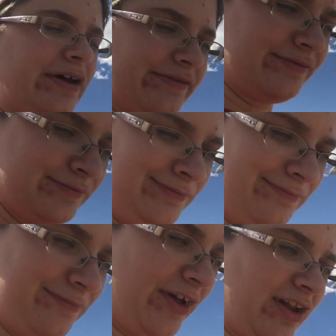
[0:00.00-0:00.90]
I
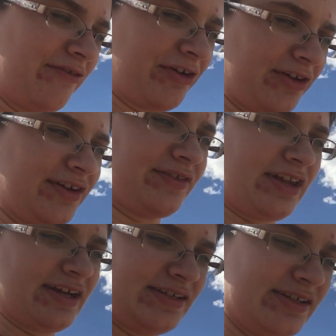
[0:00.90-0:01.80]
fell off a cliff, I
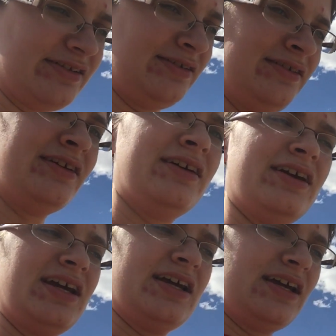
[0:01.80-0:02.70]
landed,
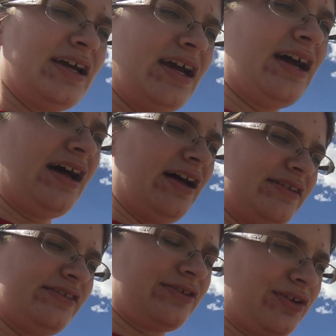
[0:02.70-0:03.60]
uh,
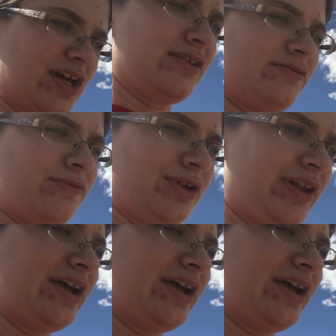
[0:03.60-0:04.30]
dislocated one